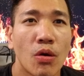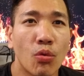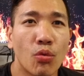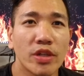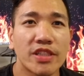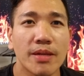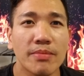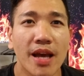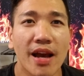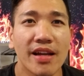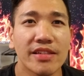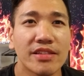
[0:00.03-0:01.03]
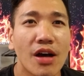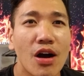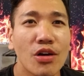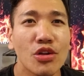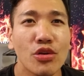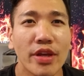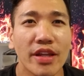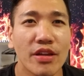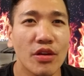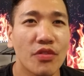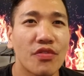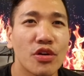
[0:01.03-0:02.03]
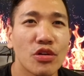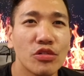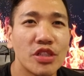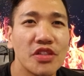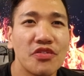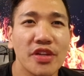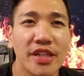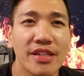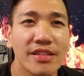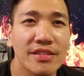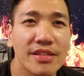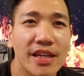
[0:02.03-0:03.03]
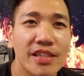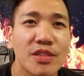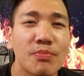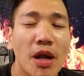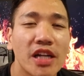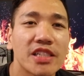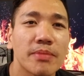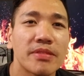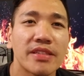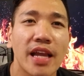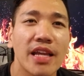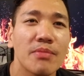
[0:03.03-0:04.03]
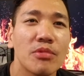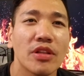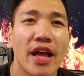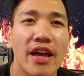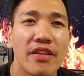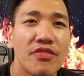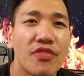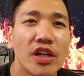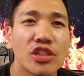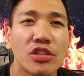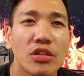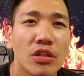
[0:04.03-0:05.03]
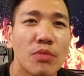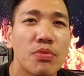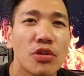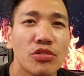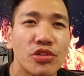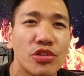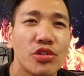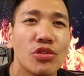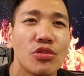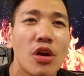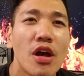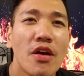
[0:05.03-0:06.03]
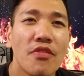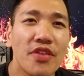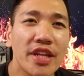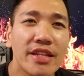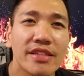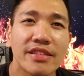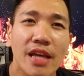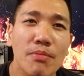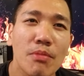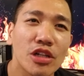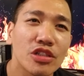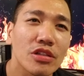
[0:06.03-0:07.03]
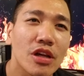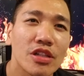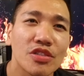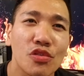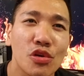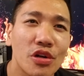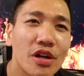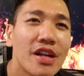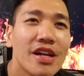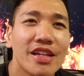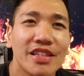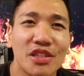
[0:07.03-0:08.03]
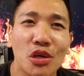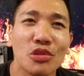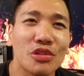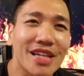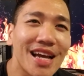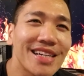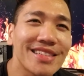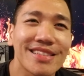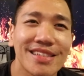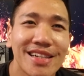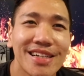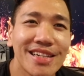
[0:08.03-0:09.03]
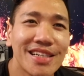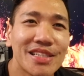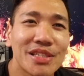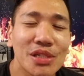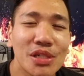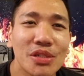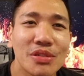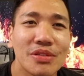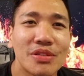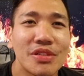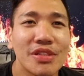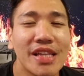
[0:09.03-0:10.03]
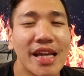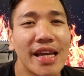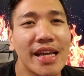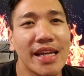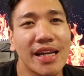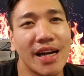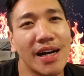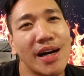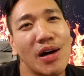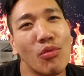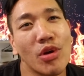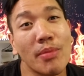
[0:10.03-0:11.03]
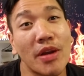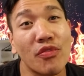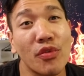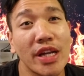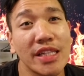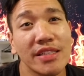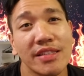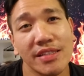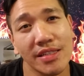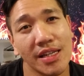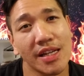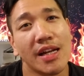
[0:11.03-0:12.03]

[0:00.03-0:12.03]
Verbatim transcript: What's up guys, Hong Nguyen here for O G Fitness, a smart, sustainable and functional approach to fitness and martial arts for the older guys. So today uh, one of my friends